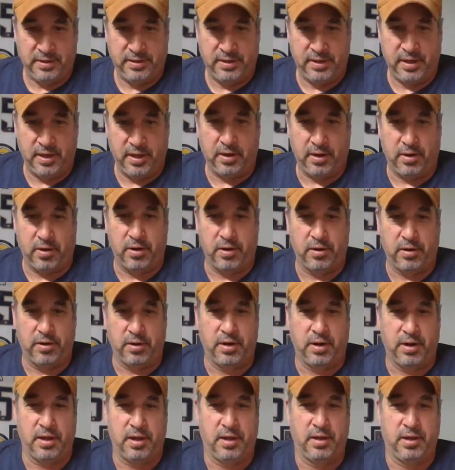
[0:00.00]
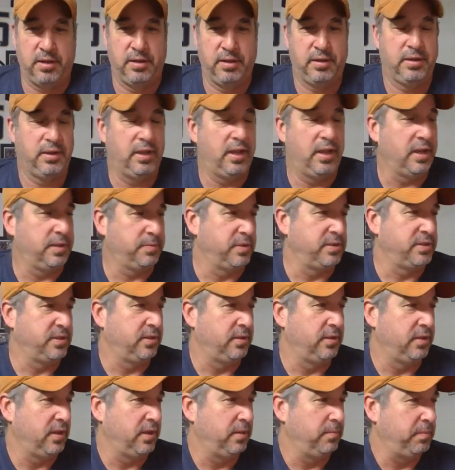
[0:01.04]
that are experts
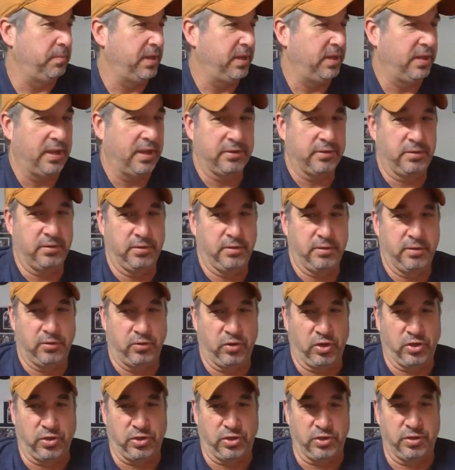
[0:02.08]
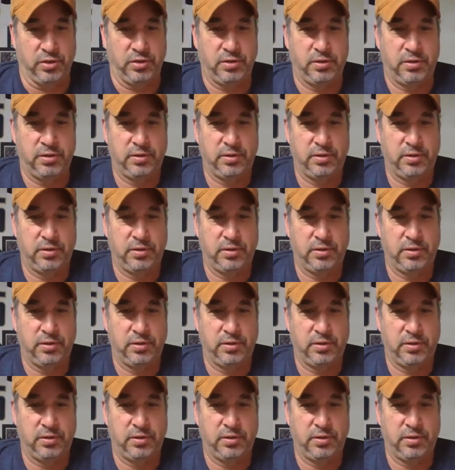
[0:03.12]
in pediatric nutrition